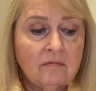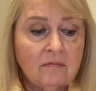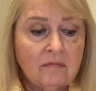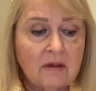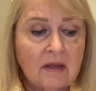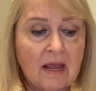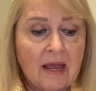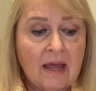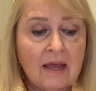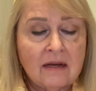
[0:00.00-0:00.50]

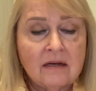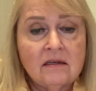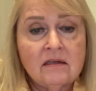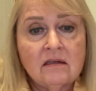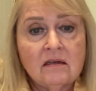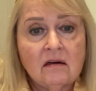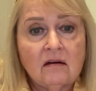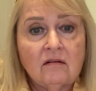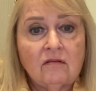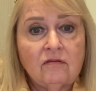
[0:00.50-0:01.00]
the
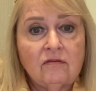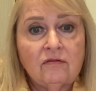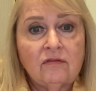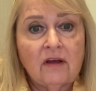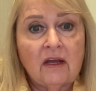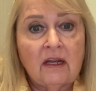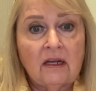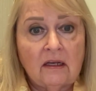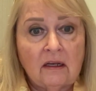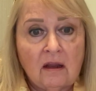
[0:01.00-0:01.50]
end of
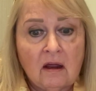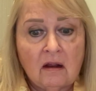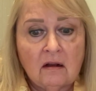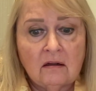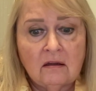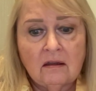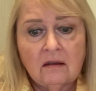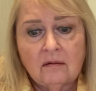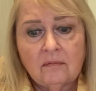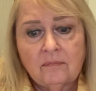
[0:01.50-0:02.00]

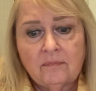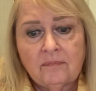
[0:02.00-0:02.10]
Elul,